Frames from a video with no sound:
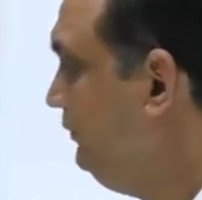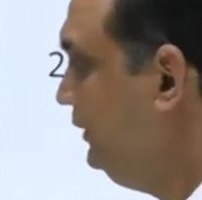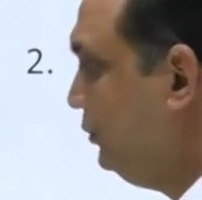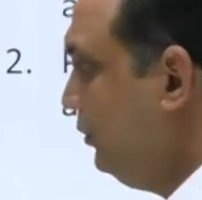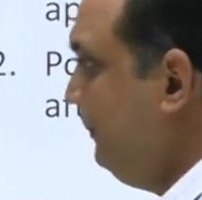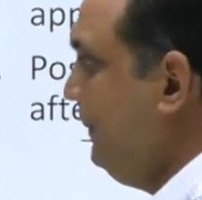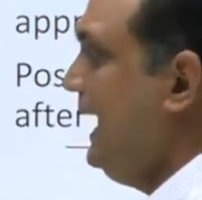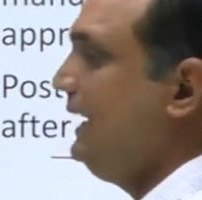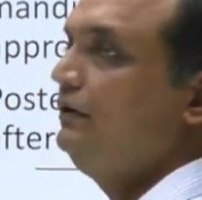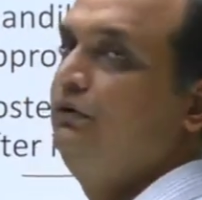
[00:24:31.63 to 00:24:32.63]
will go
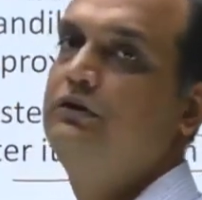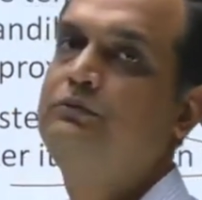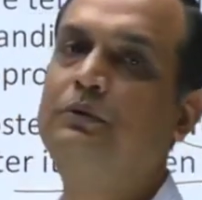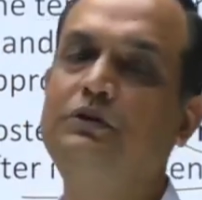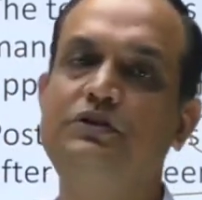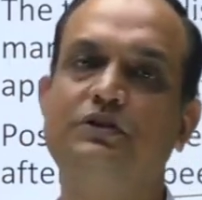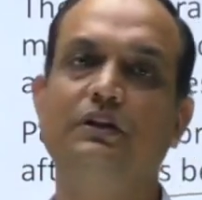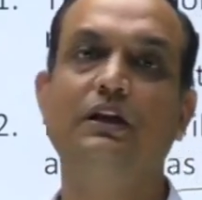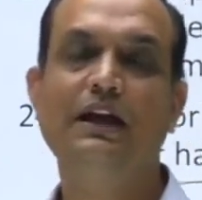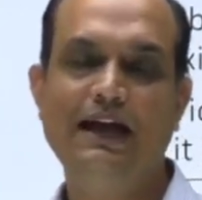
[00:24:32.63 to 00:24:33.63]
back to its
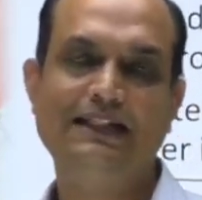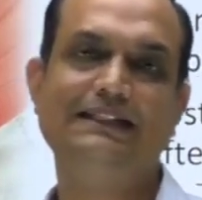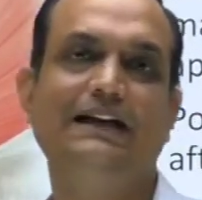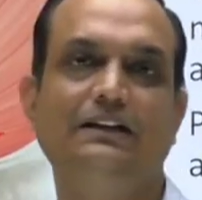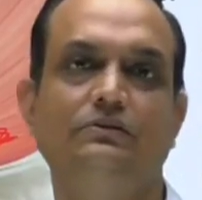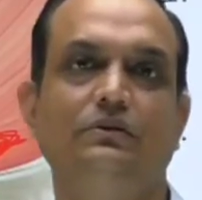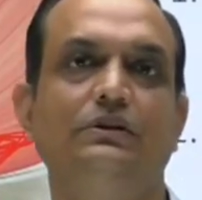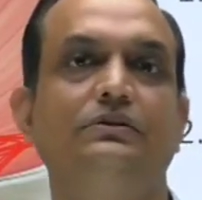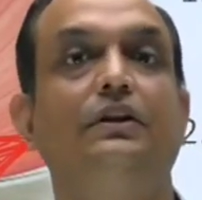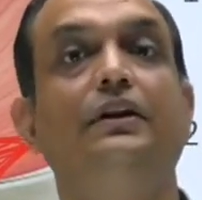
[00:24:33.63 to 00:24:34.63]
position and that is known
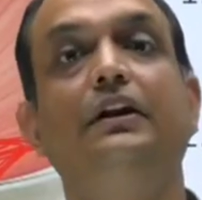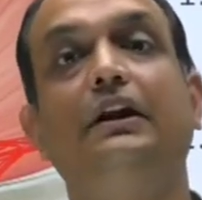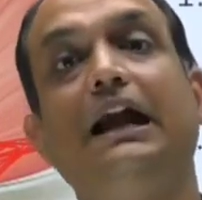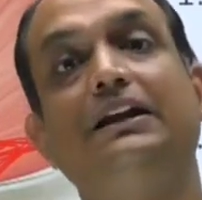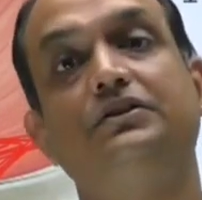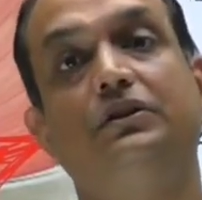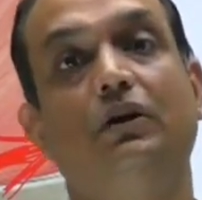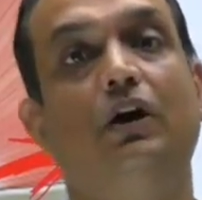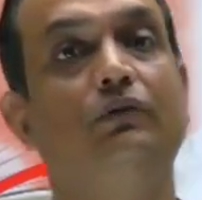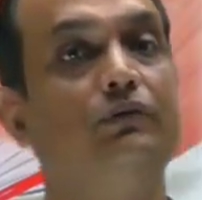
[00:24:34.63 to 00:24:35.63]
as retraction
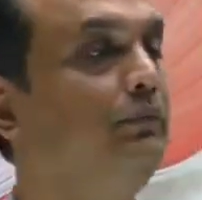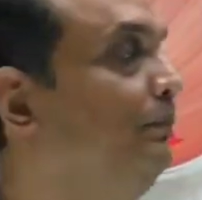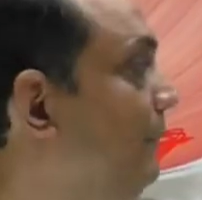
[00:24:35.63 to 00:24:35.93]
of